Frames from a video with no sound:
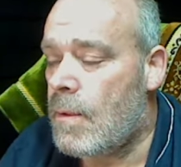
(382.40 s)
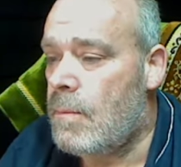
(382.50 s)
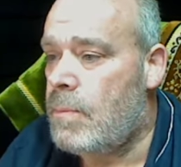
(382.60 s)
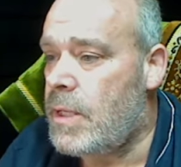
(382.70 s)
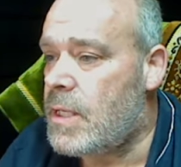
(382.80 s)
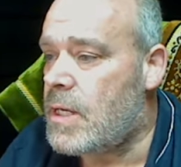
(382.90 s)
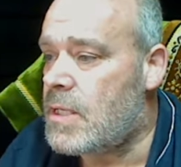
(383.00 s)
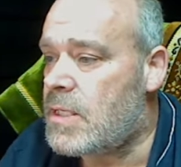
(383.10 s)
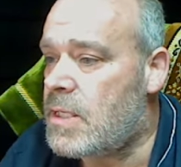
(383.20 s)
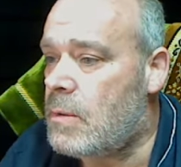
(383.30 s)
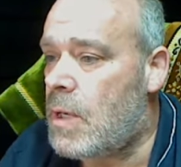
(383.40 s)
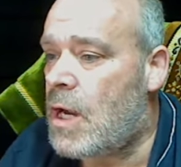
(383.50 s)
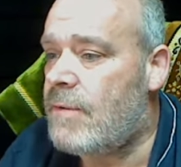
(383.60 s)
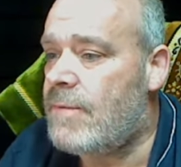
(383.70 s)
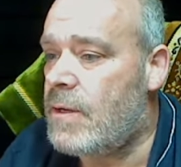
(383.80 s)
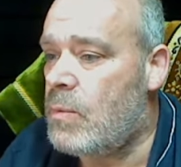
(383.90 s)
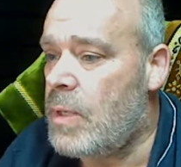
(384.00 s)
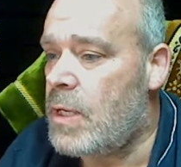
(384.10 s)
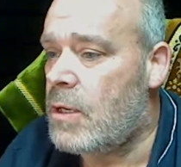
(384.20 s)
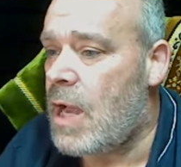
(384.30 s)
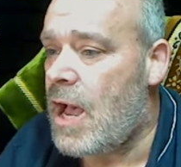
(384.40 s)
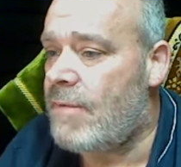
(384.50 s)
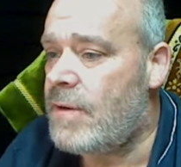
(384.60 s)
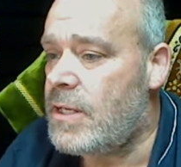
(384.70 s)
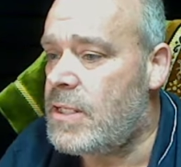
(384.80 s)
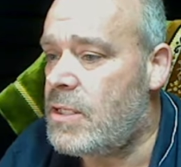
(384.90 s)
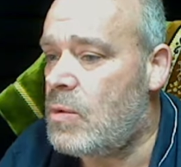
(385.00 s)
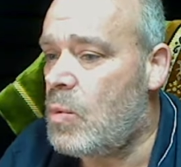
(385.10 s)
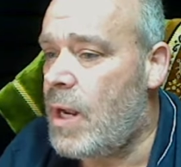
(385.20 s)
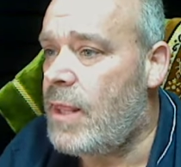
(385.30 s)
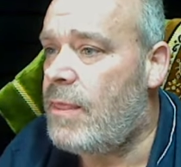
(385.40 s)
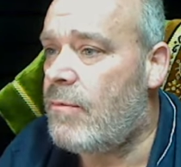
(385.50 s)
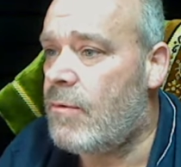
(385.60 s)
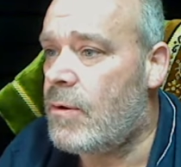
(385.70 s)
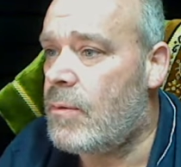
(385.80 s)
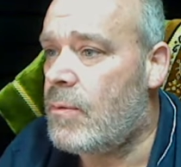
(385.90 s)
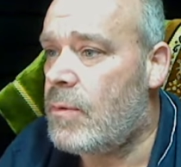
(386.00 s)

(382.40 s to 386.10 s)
Because so often we are having to wade through